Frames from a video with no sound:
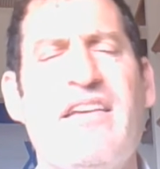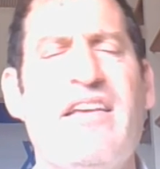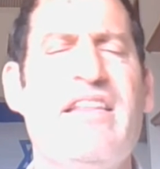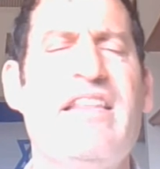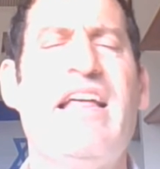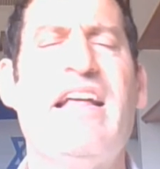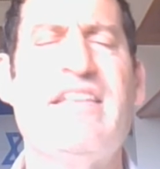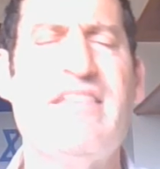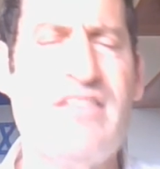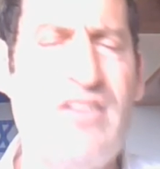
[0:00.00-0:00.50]
And
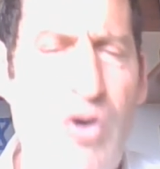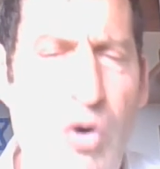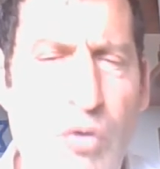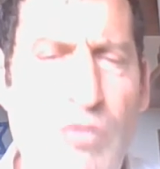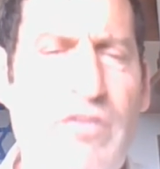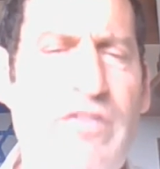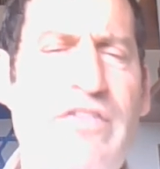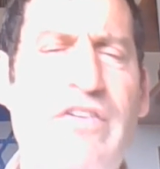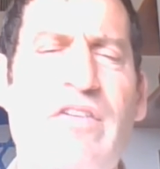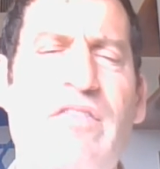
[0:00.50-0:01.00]
that's the
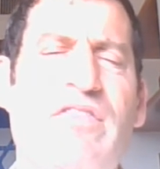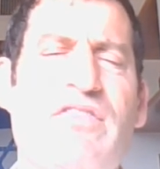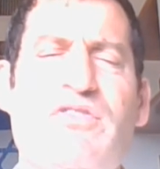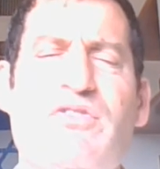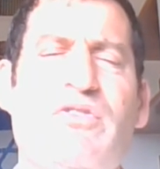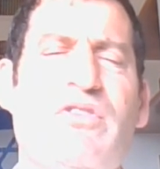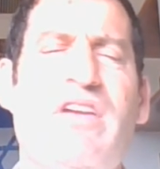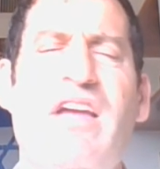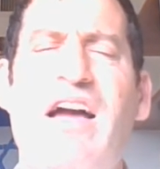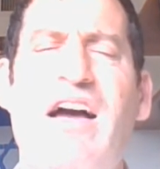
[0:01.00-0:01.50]
overview of the
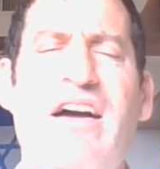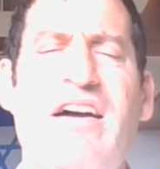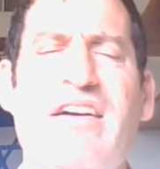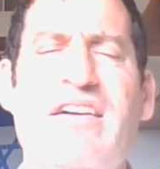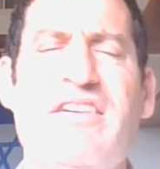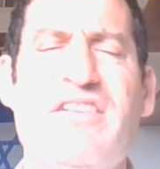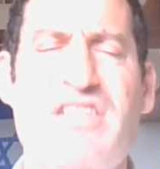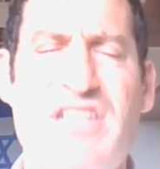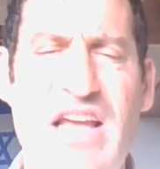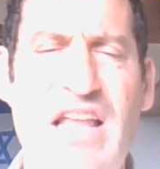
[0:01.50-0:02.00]
sugya.
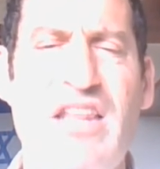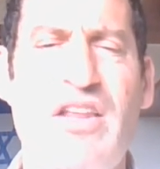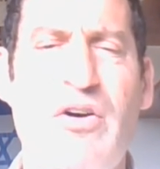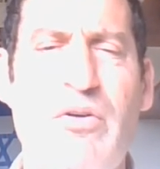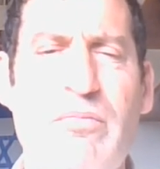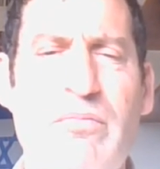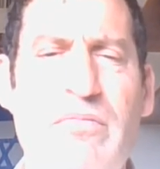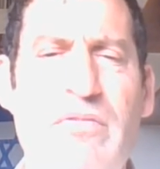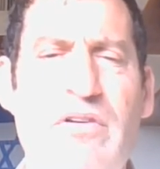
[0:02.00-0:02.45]
Shalom.